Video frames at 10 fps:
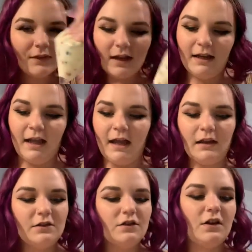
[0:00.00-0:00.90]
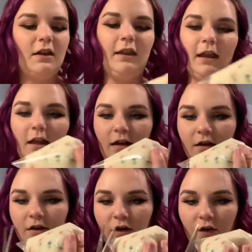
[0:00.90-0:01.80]
an edge, and then
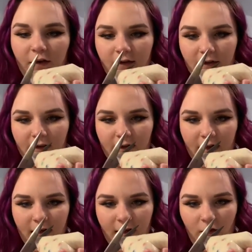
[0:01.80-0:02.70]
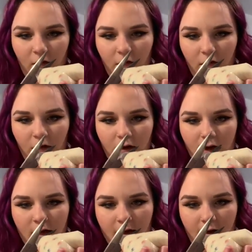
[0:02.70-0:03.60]
you're going to just cut a hole
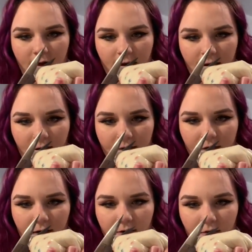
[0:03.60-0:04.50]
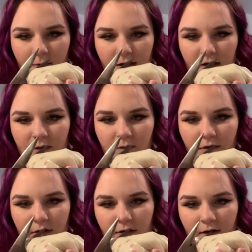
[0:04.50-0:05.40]
of however big you want
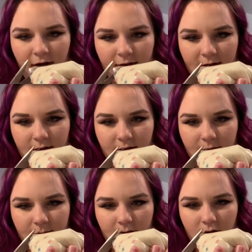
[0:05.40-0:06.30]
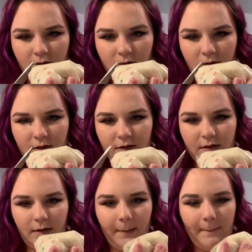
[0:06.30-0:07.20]
your icing to come
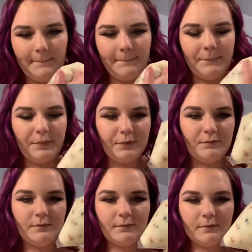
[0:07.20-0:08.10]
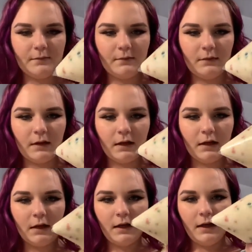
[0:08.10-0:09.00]
out. Boom.
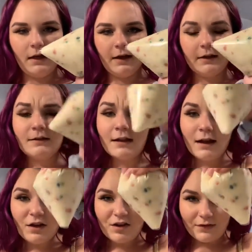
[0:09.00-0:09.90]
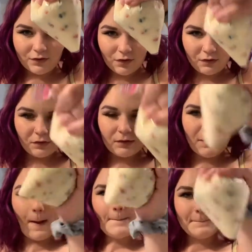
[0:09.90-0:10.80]
And then ta-da, you have your own little
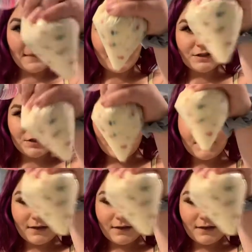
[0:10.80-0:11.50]
makeshift